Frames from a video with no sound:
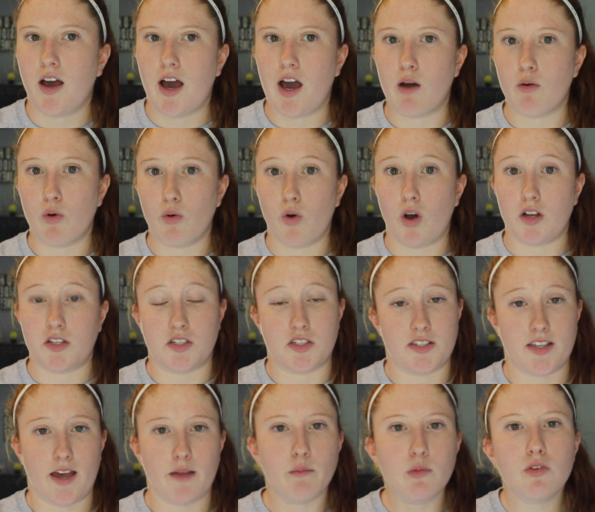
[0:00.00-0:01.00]
I will watch a
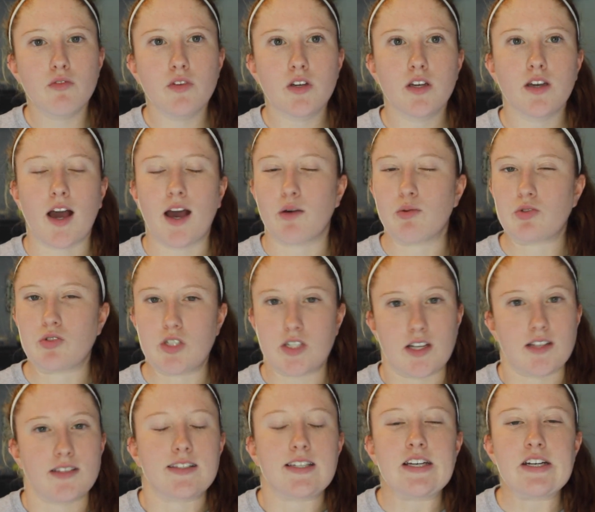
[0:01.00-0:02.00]
sad movie, I will
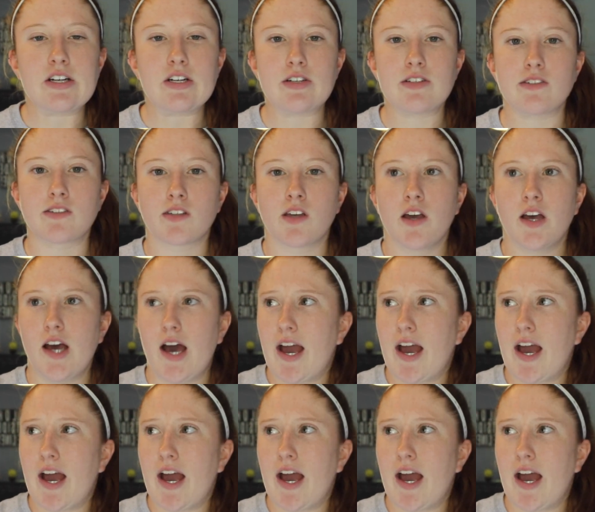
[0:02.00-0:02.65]
shed tears.